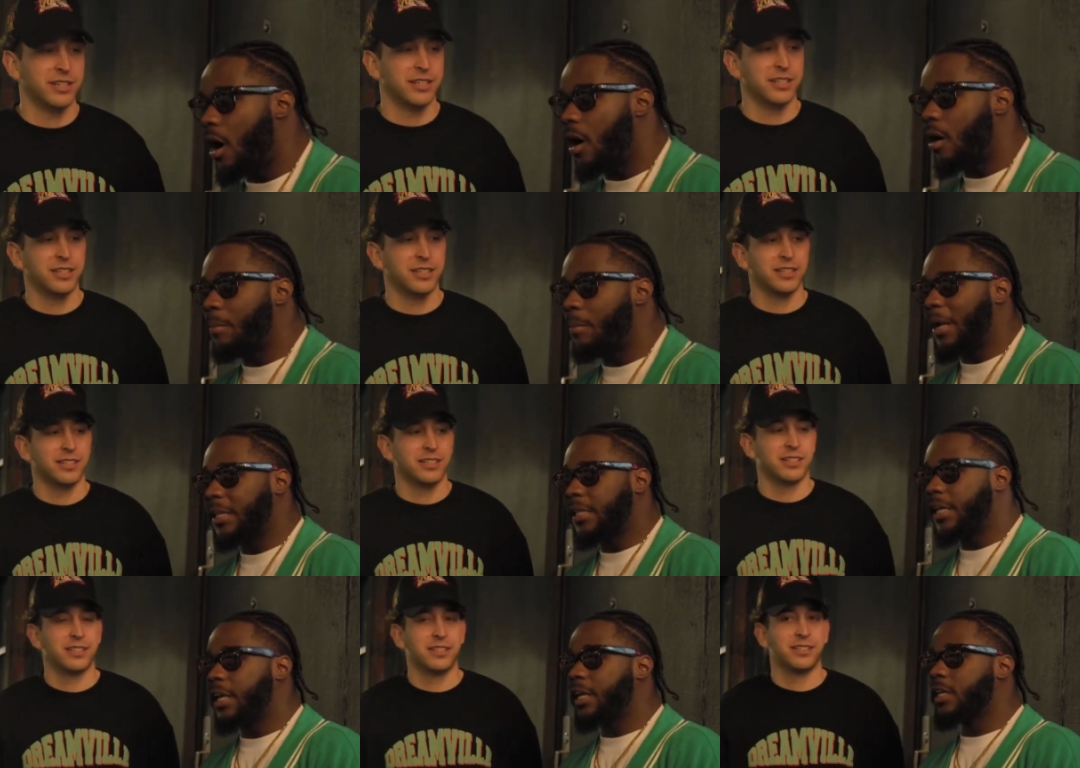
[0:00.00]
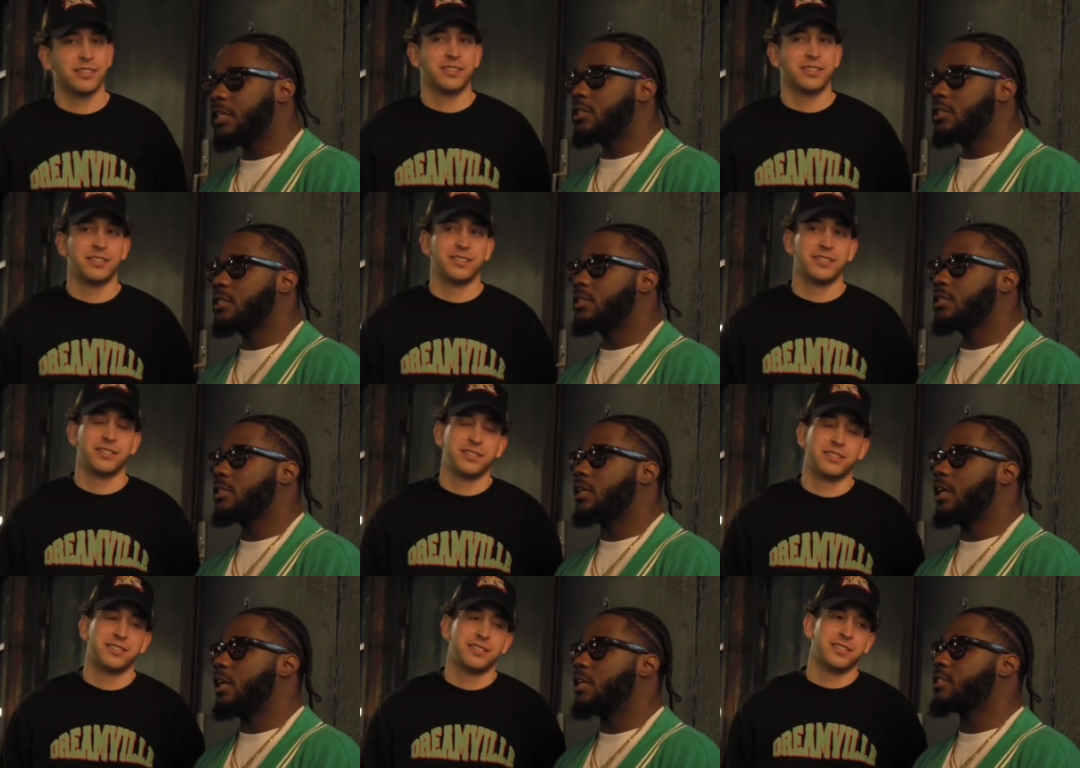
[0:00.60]
Speaker 1: Um, I think
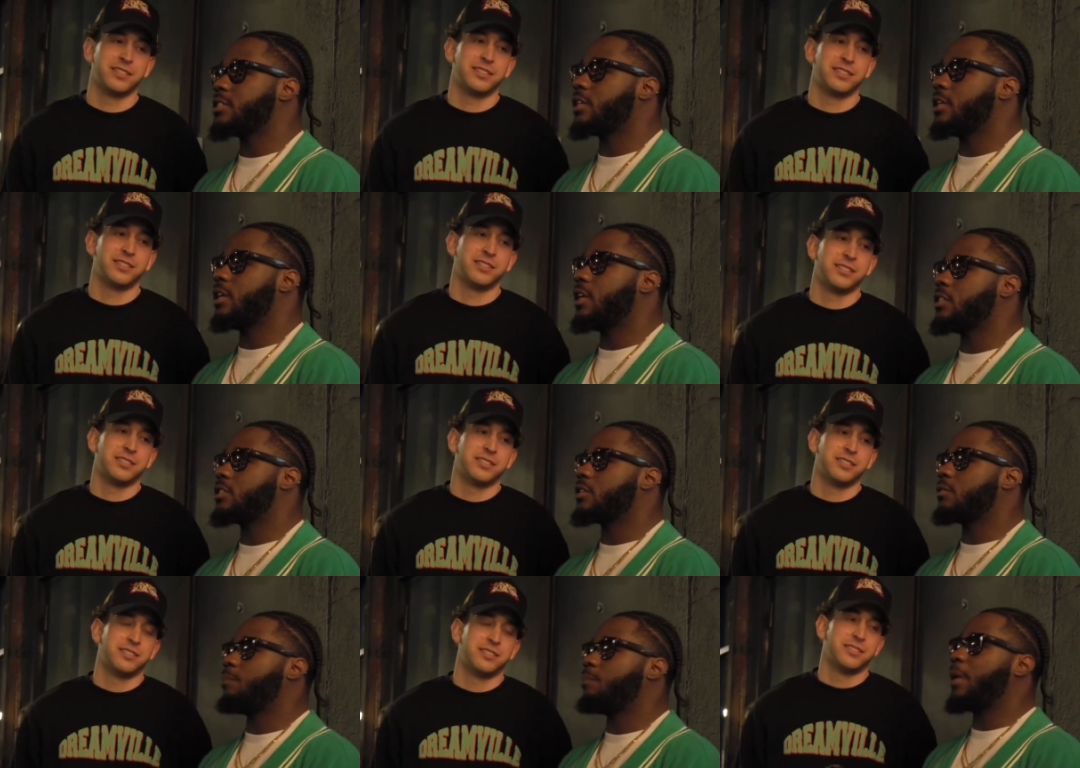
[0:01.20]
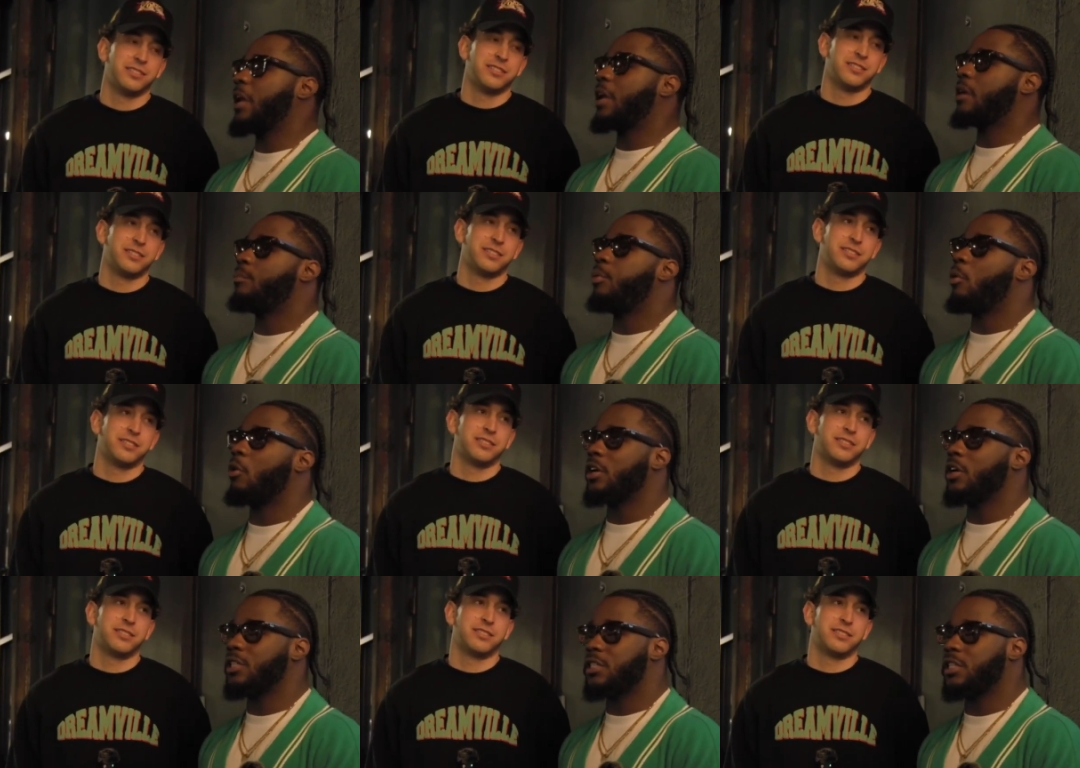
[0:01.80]
it's it's a it's a big
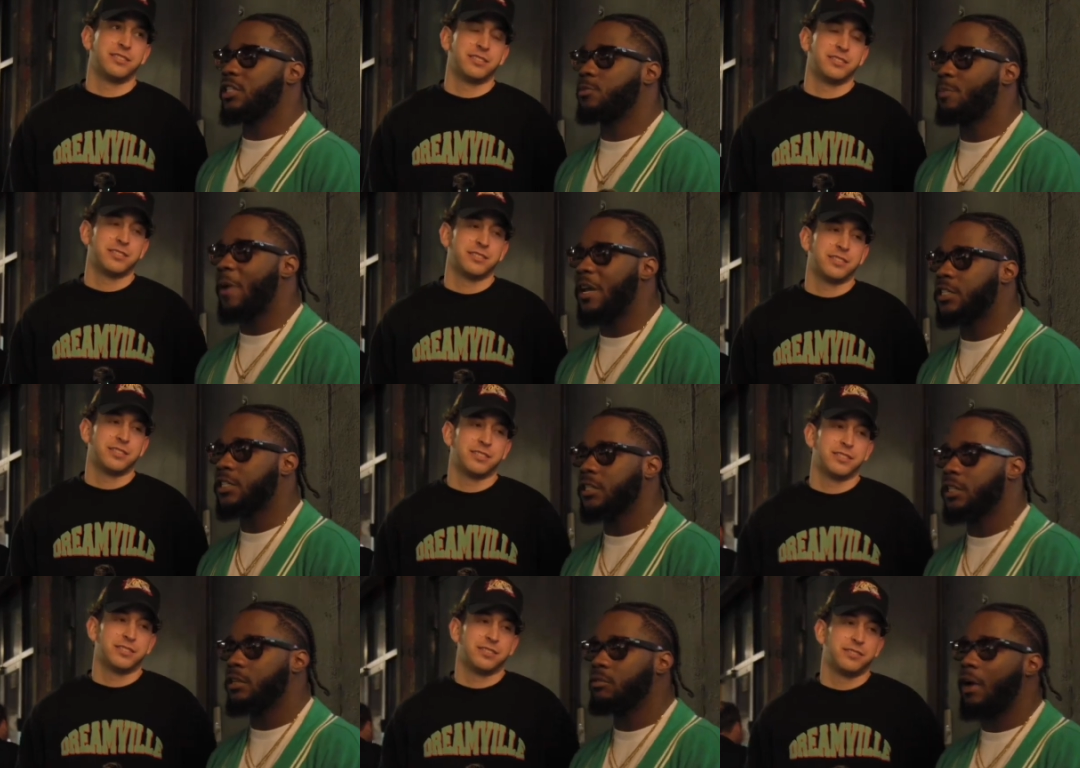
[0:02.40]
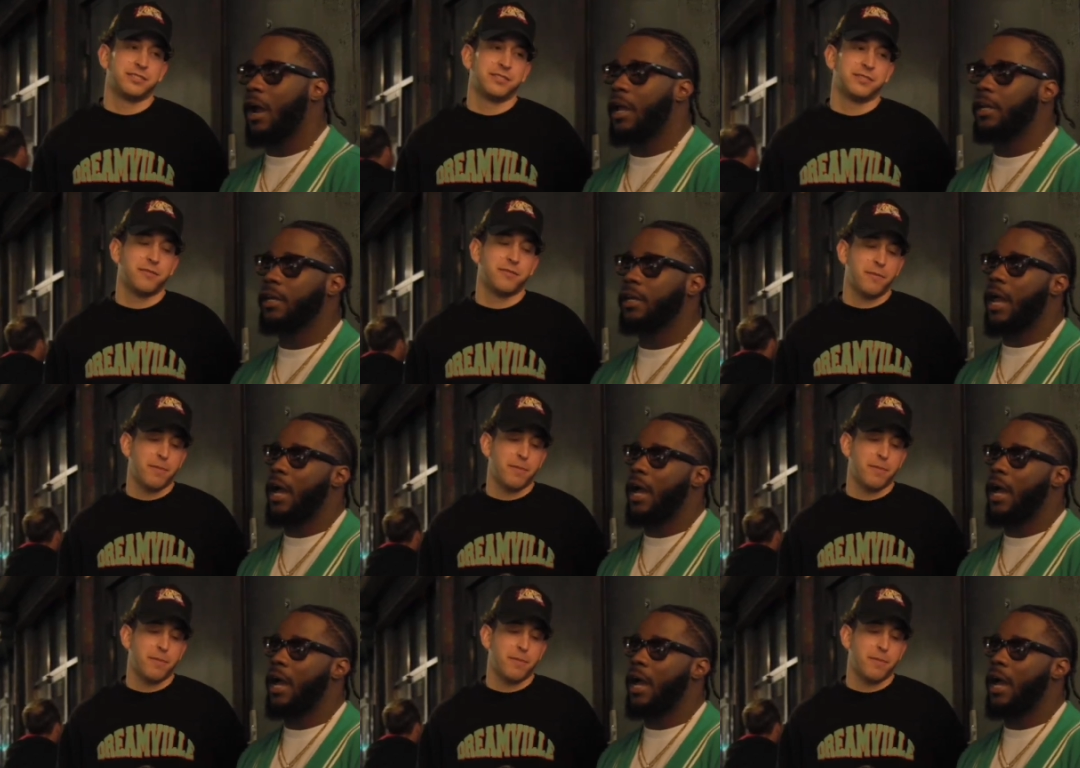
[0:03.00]
importance, especially right